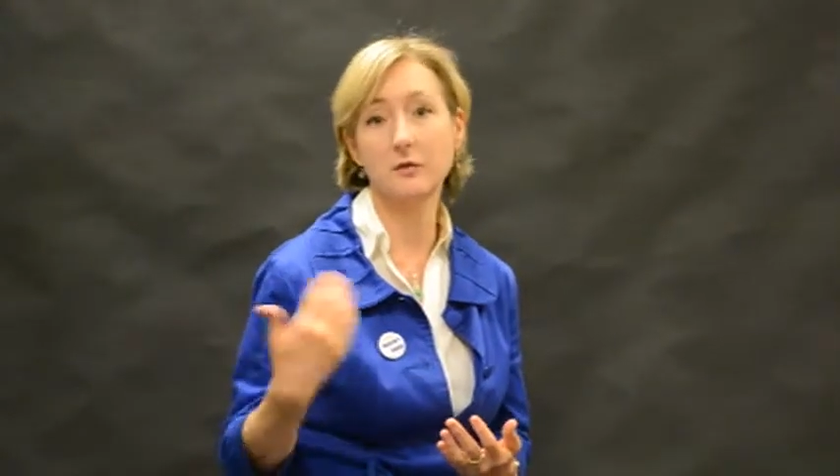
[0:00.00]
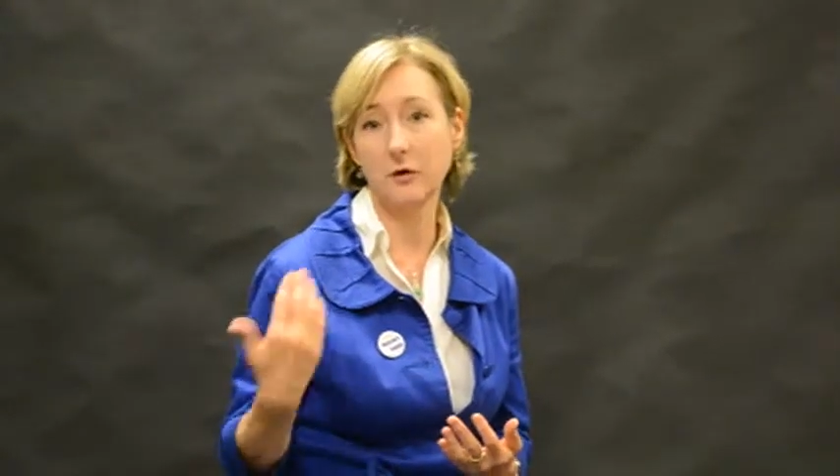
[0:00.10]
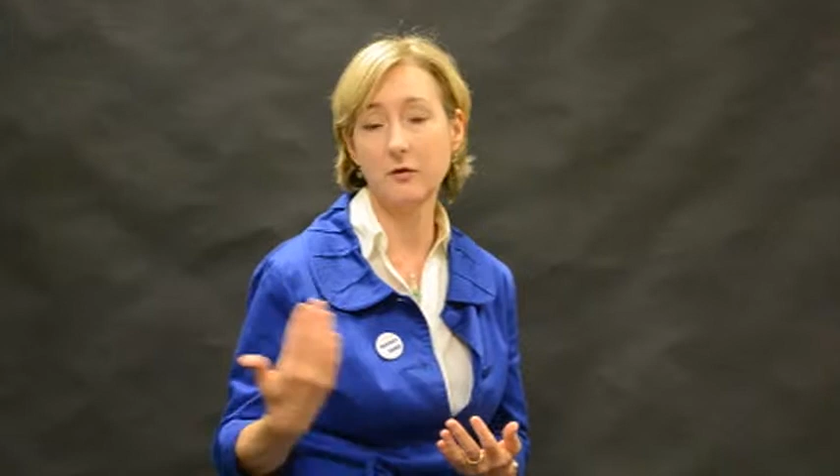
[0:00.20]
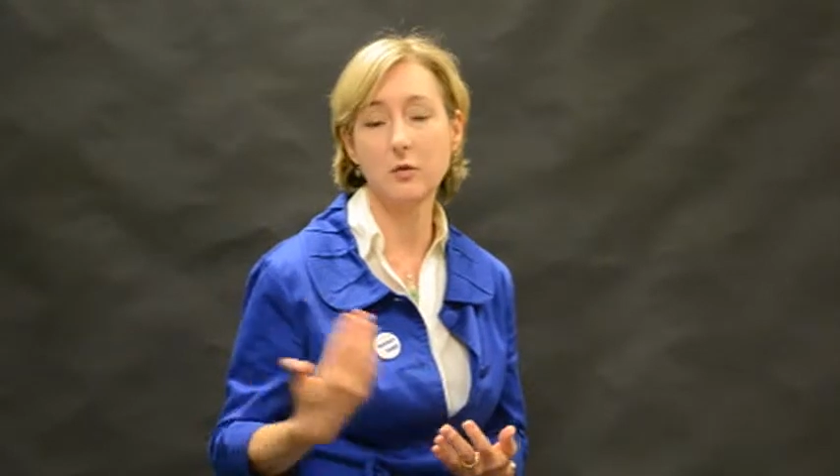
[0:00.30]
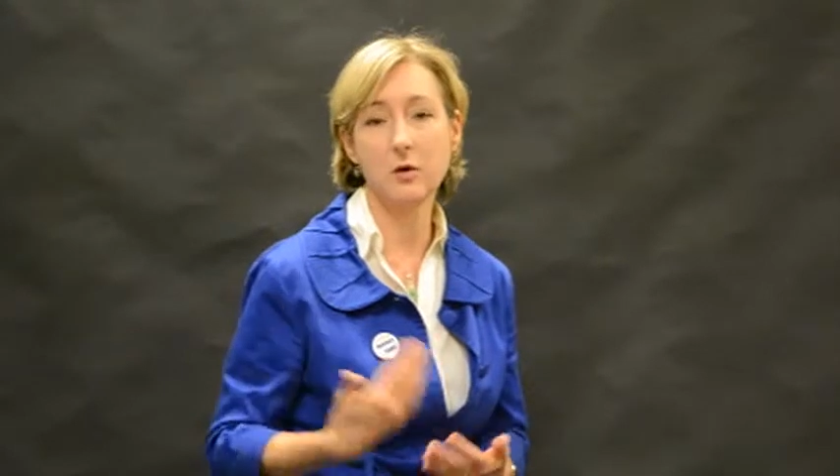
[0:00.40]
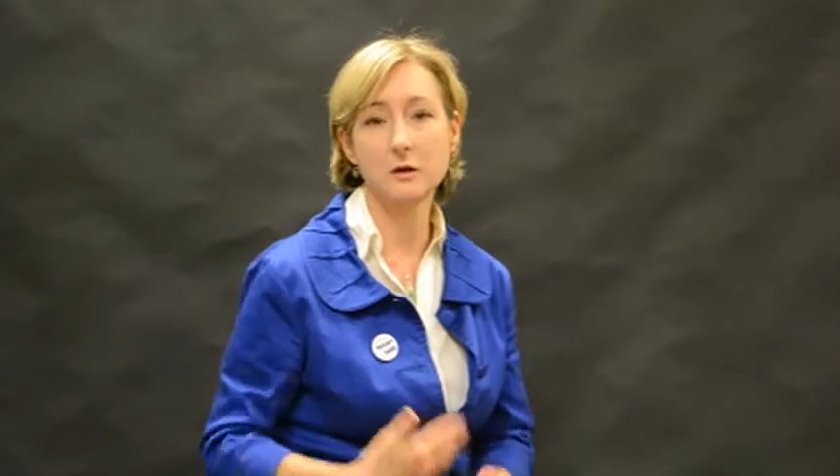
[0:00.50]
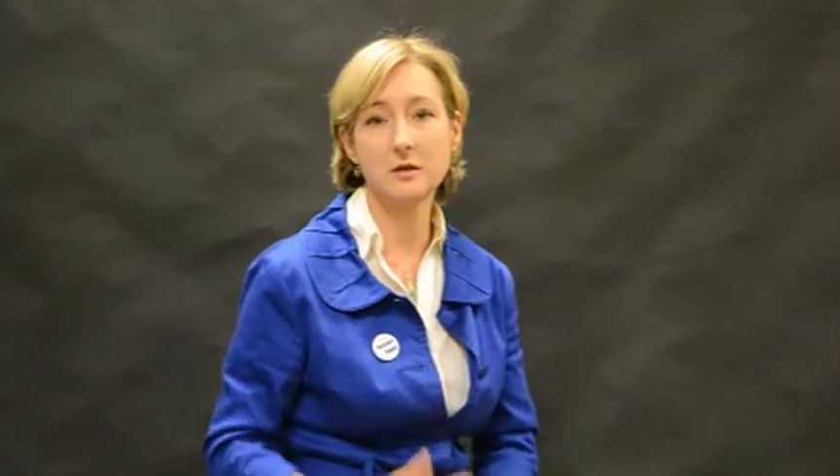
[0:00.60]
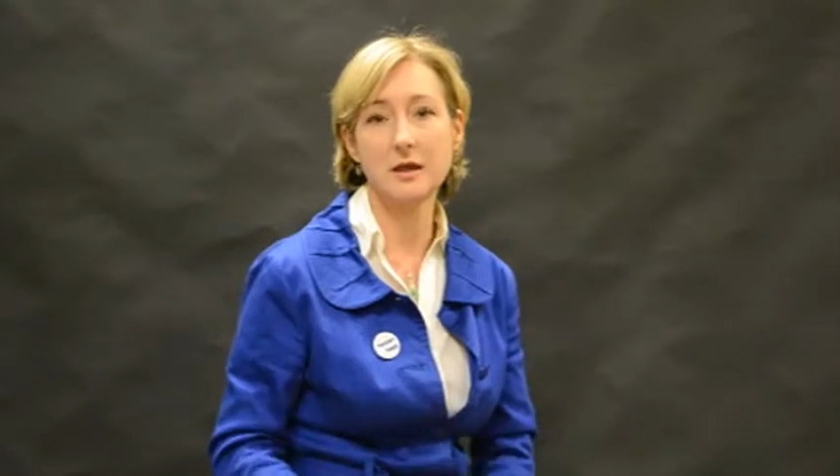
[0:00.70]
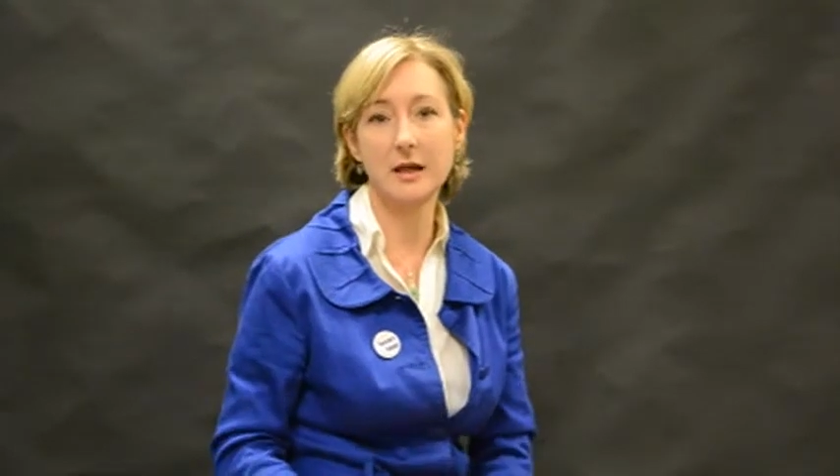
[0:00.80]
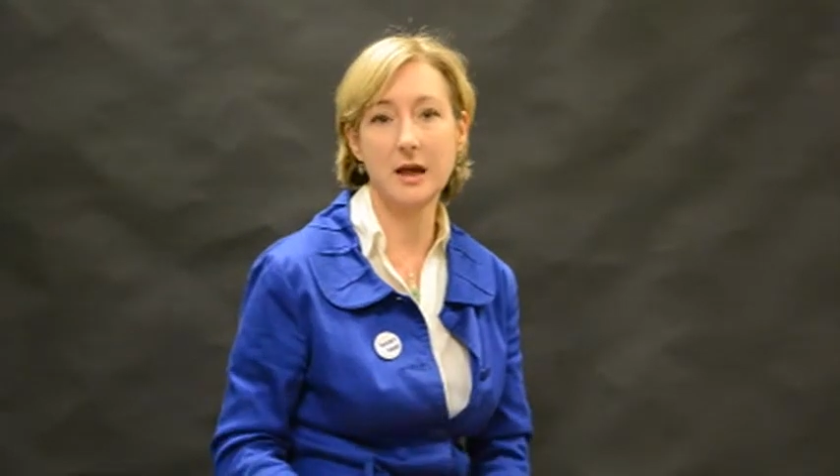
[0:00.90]
for everyone on
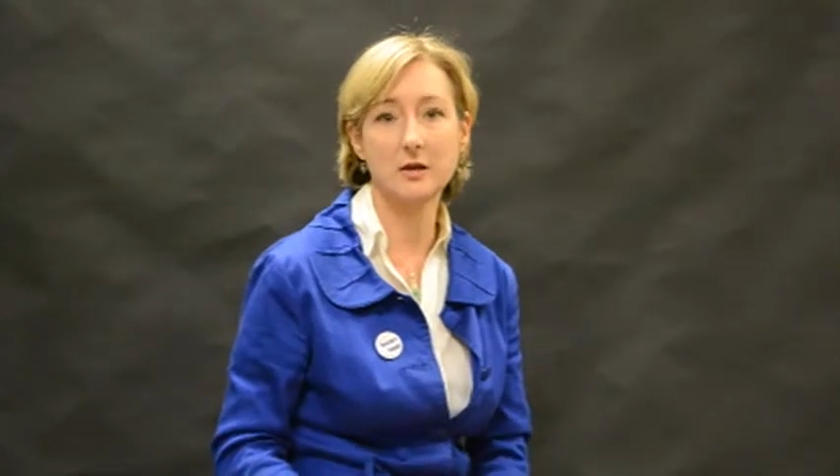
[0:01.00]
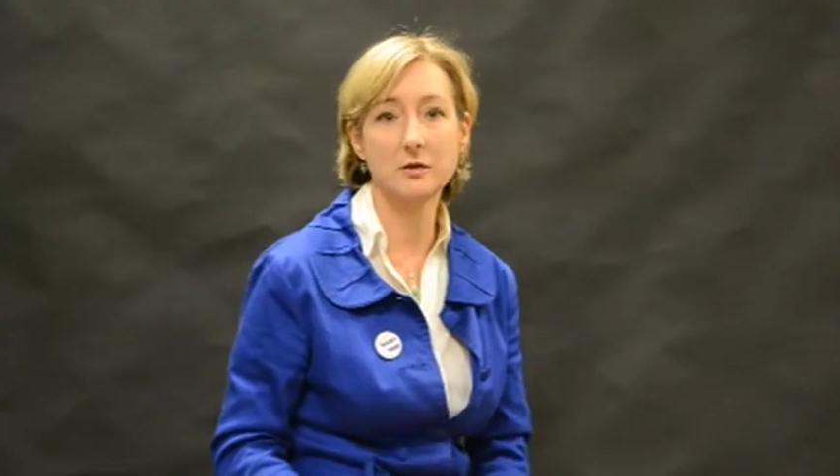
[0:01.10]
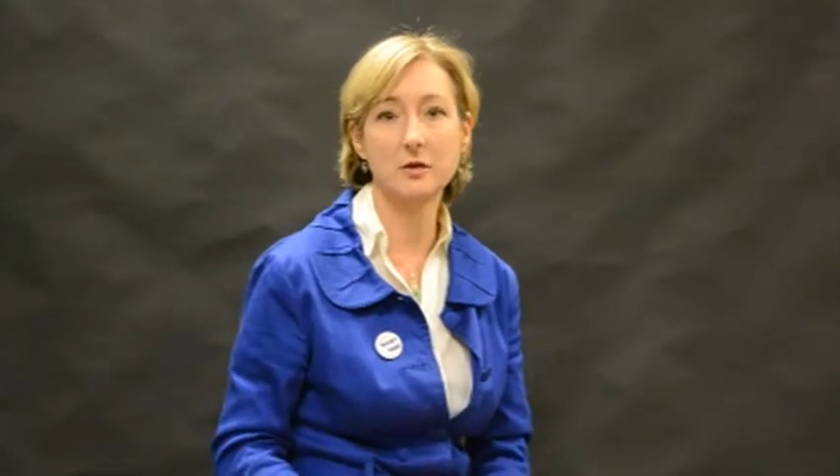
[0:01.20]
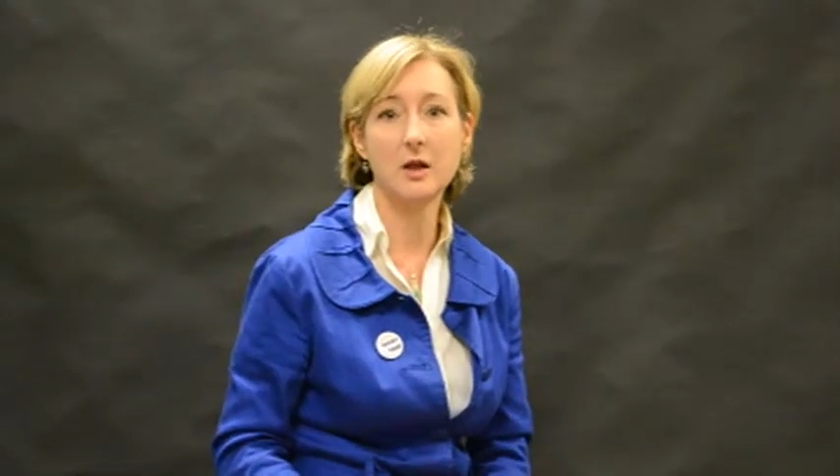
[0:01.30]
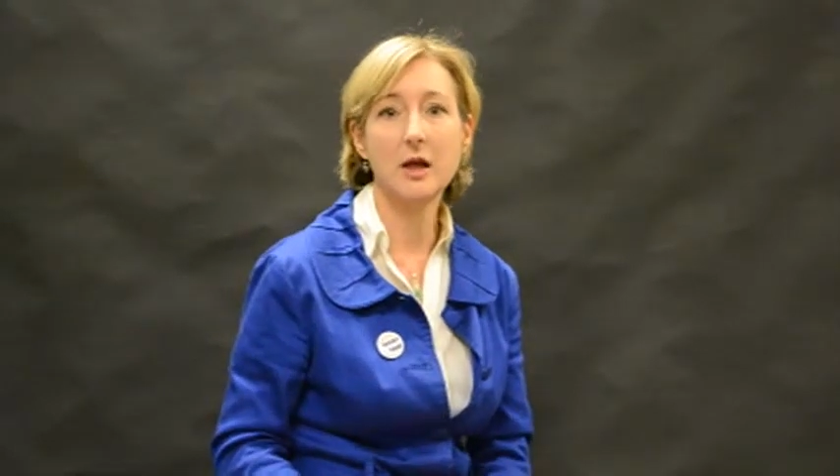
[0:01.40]
City Council,